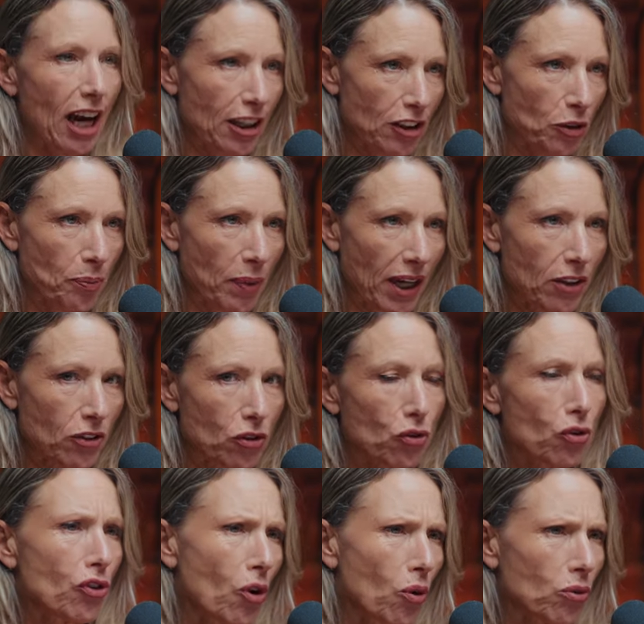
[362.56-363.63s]
aspect
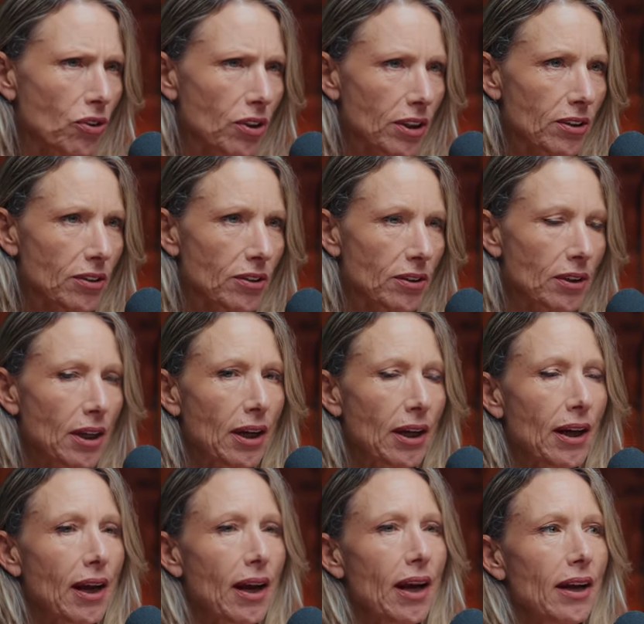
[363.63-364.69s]
to notice.
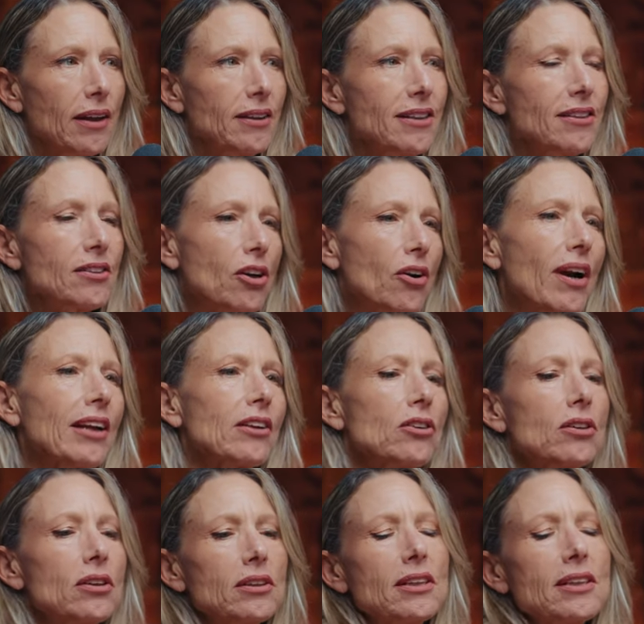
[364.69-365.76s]
This
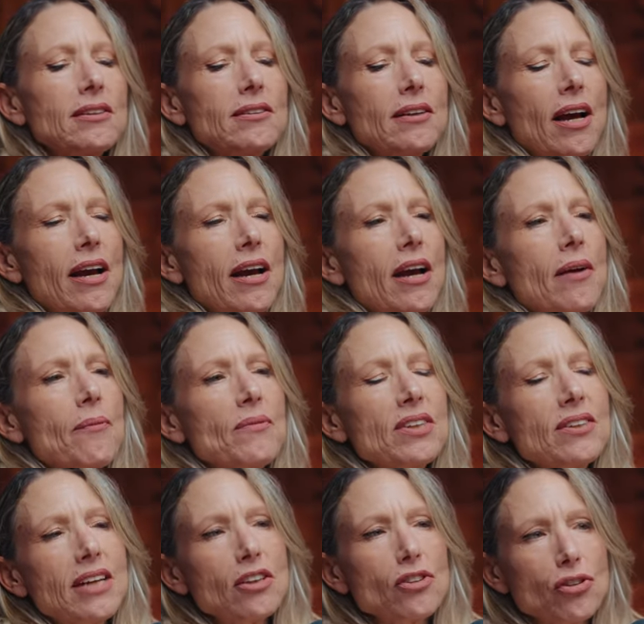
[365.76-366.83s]
sense
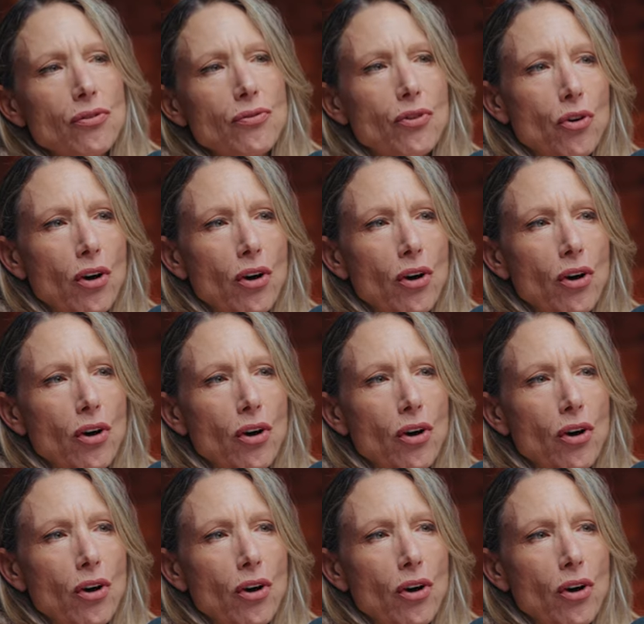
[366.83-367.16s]
of